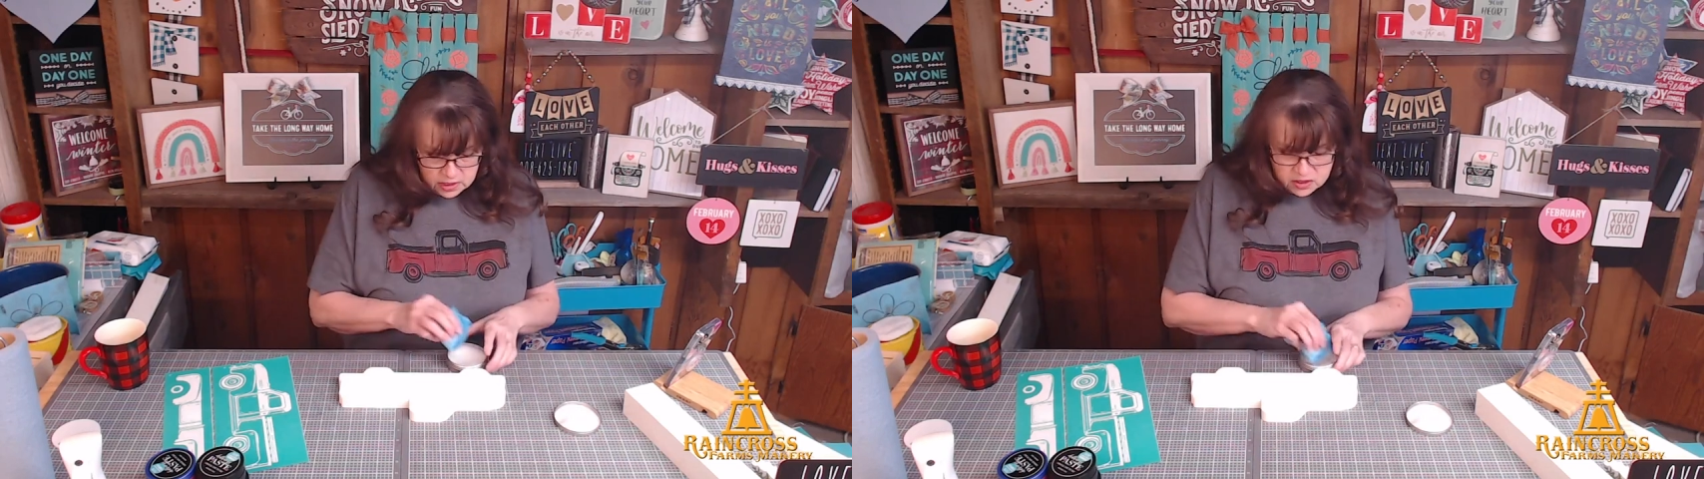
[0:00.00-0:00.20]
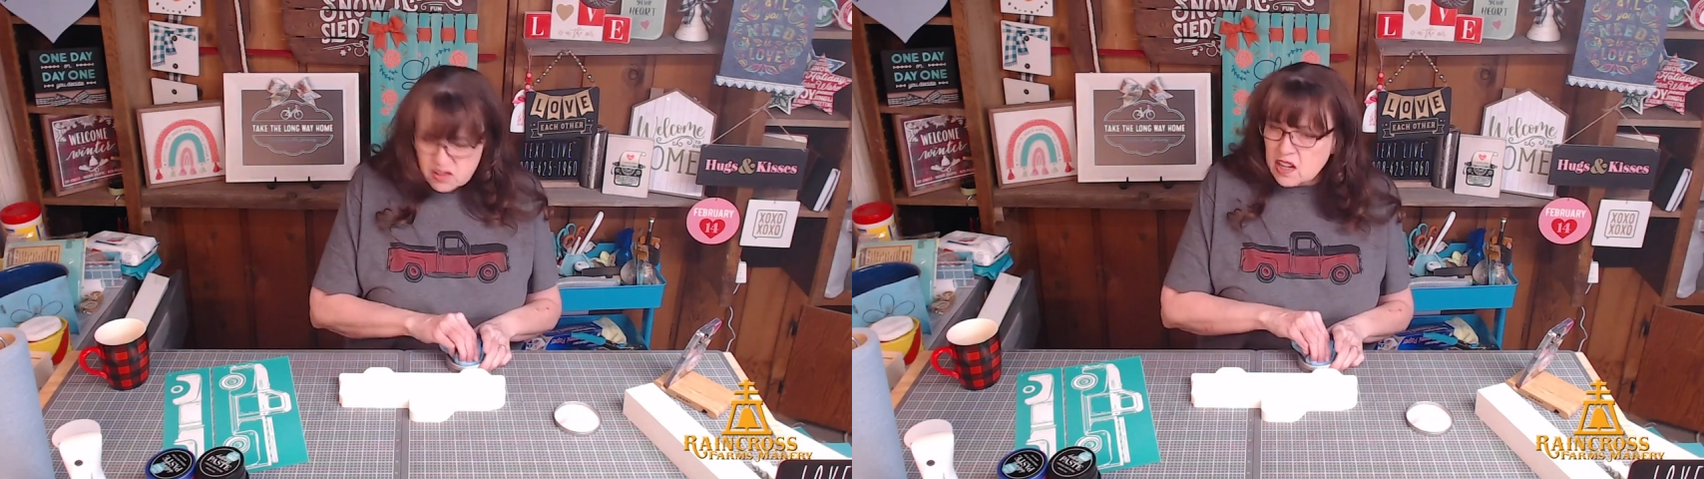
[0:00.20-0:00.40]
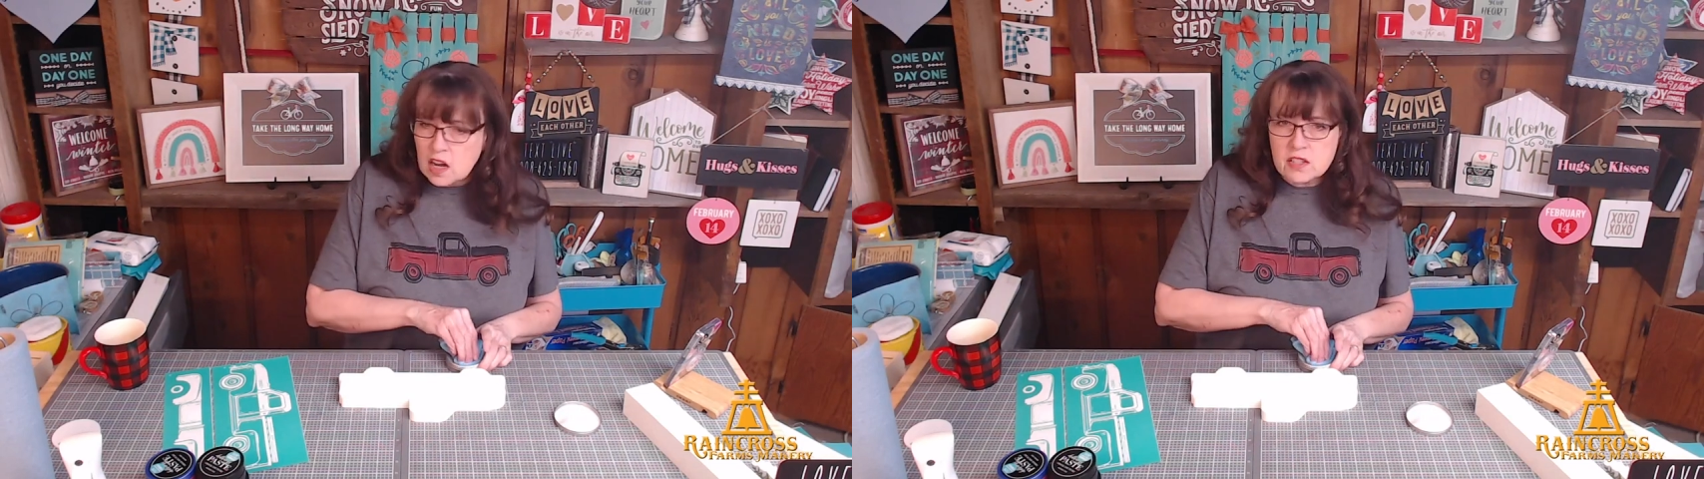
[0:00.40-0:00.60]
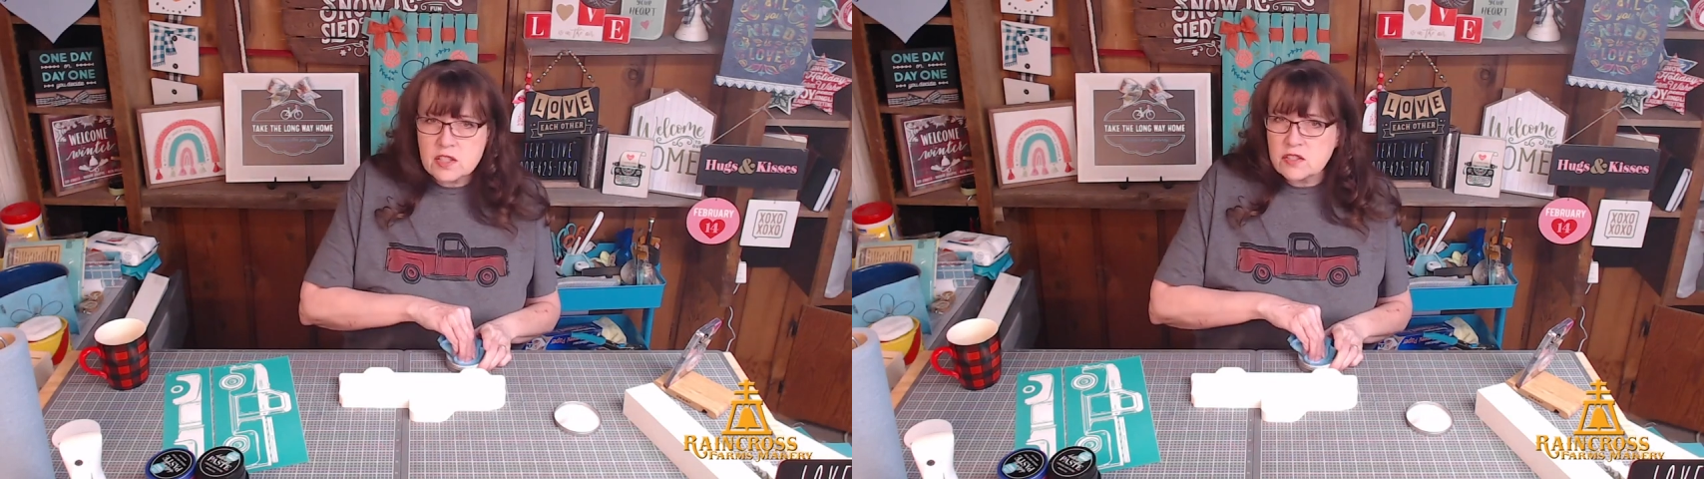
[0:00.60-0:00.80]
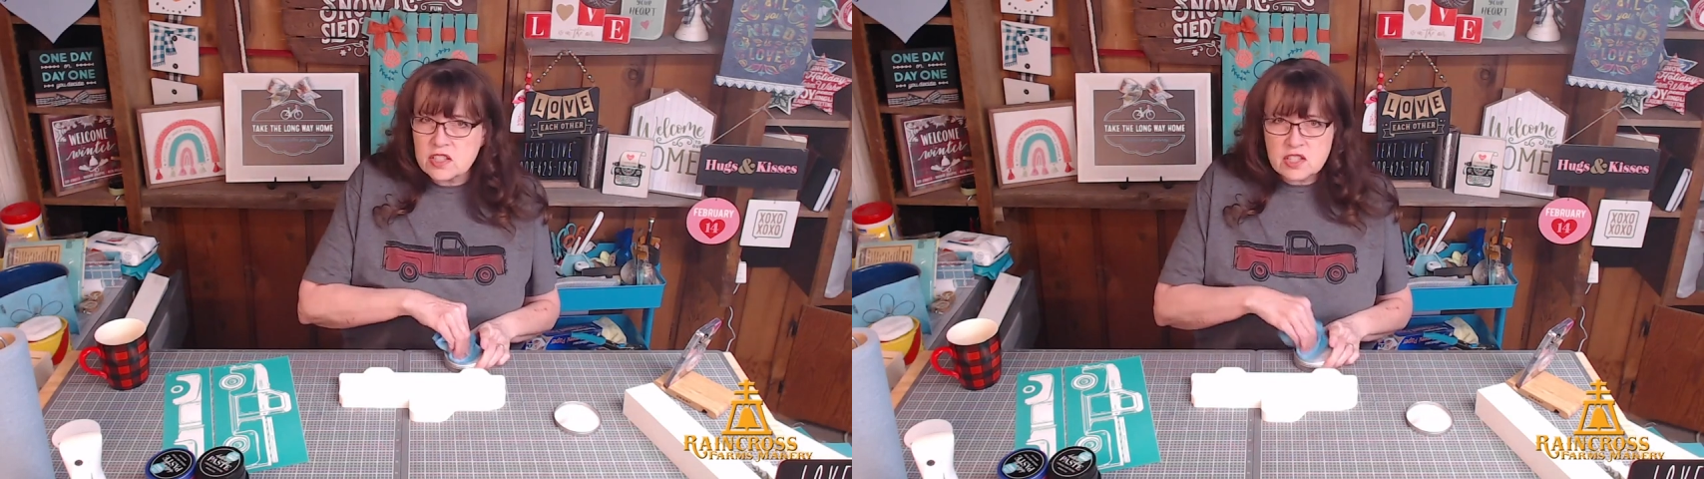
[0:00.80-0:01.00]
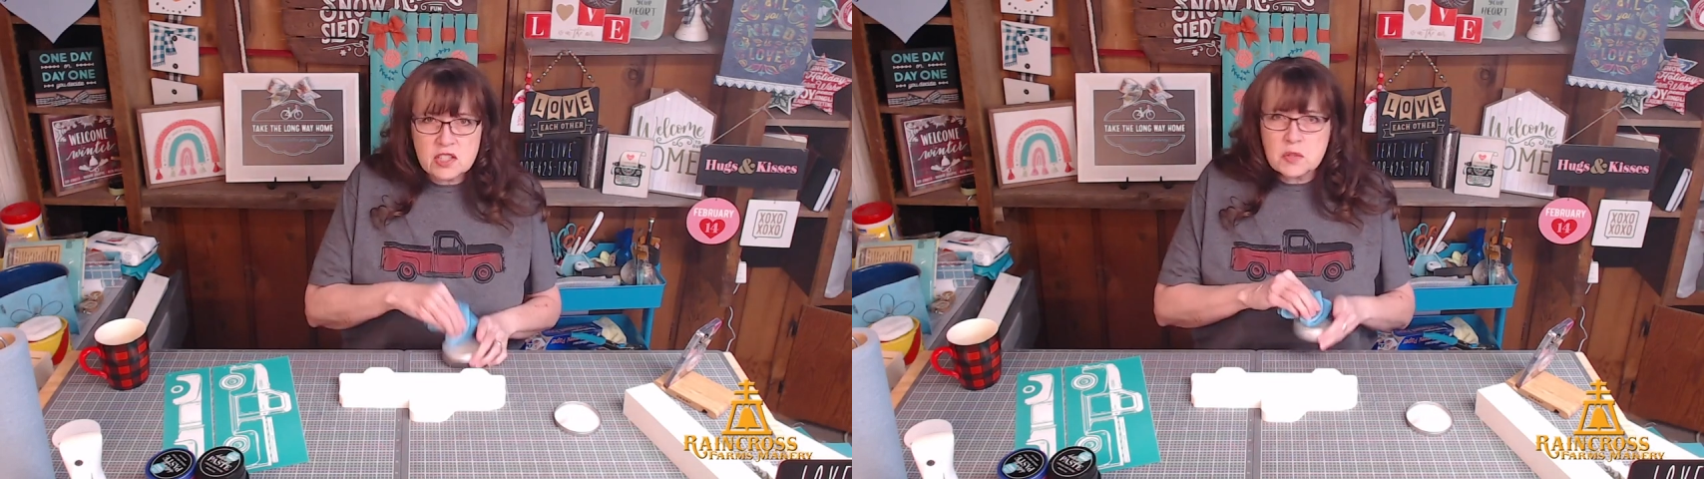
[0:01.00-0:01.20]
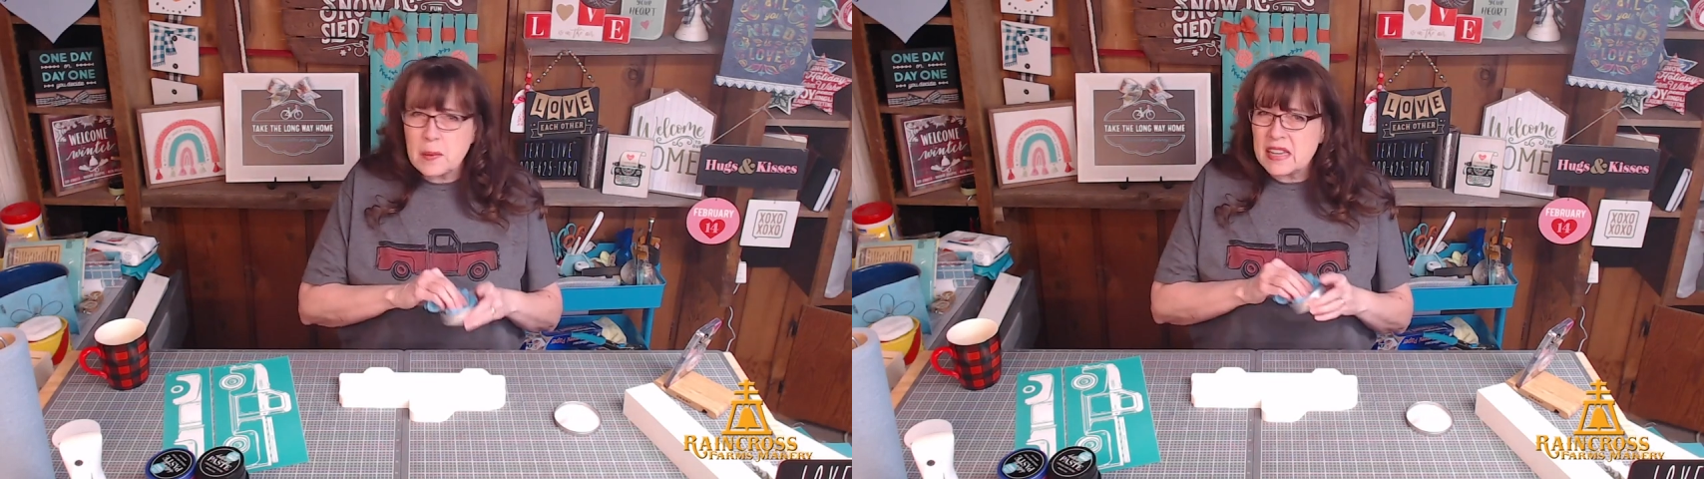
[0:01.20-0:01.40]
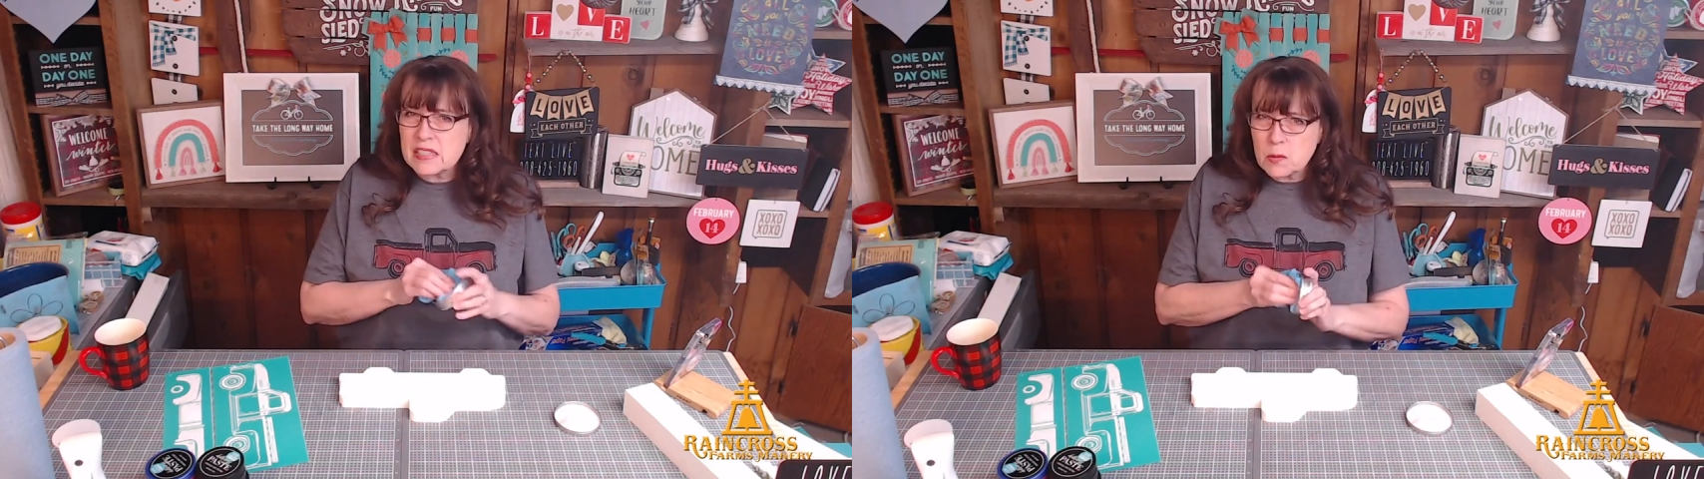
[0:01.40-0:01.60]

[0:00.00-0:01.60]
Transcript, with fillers: You can also just use paste